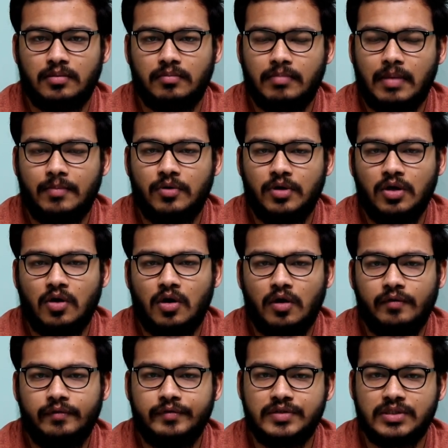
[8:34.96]
memory
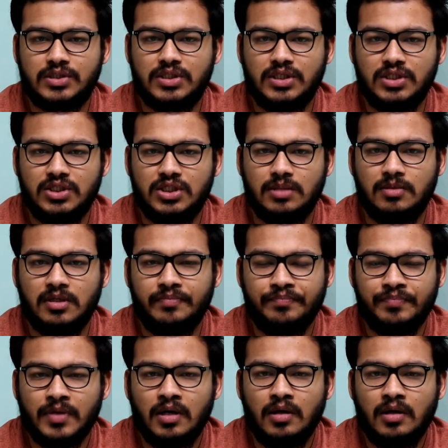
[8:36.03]
of 16 GB.